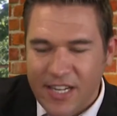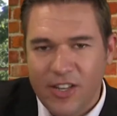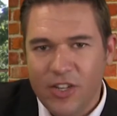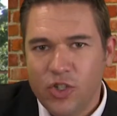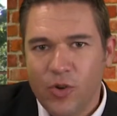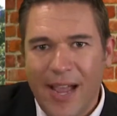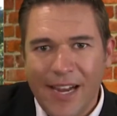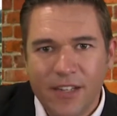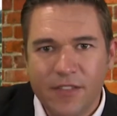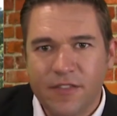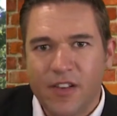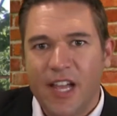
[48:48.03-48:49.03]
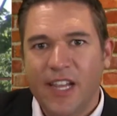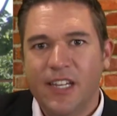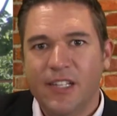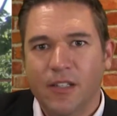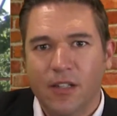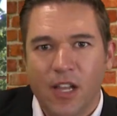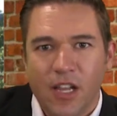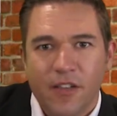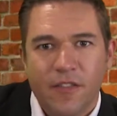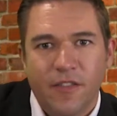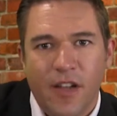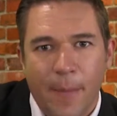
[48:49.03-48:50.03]
Now the dragonfly can
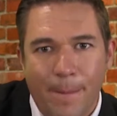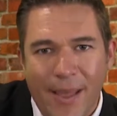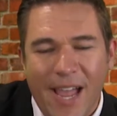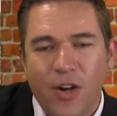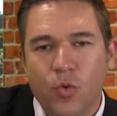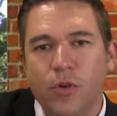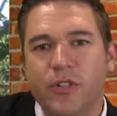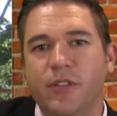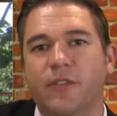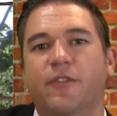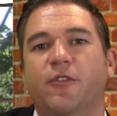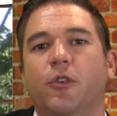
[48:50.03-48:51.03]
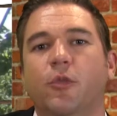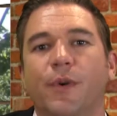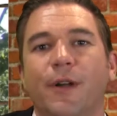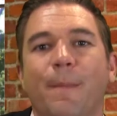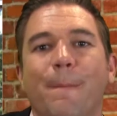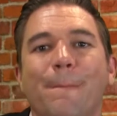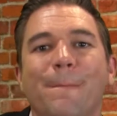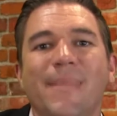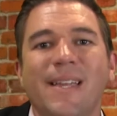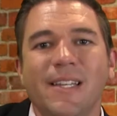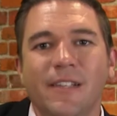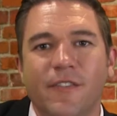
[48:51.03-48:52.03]
fly backward and forward
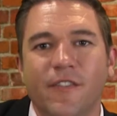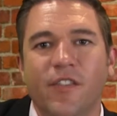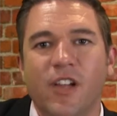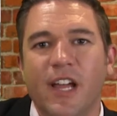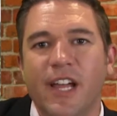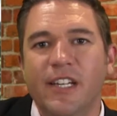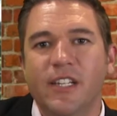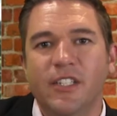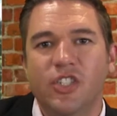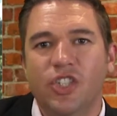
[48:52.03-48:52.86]
mid-flight,